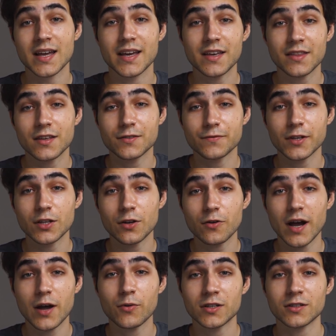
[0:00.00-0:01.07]
In this video,
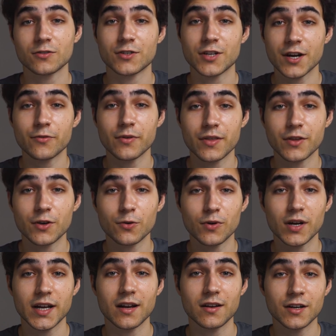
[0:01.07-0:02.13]
I want to share with you
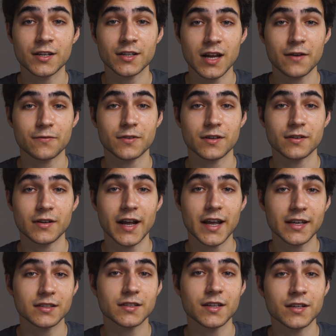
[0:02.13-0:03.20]
what I learned after
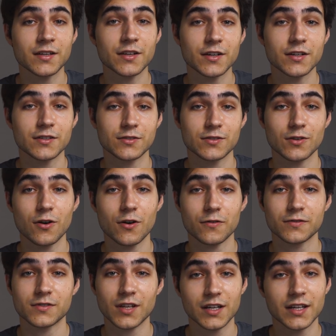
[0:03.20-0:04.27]
18 years
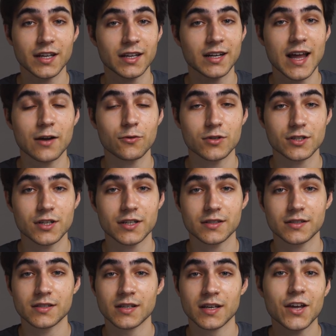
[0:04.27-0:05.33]
of studying
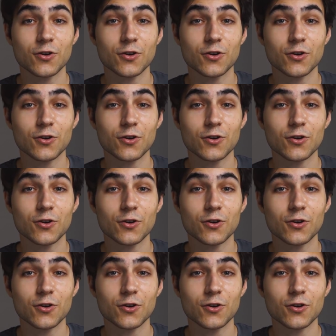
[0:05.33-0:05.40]
languages.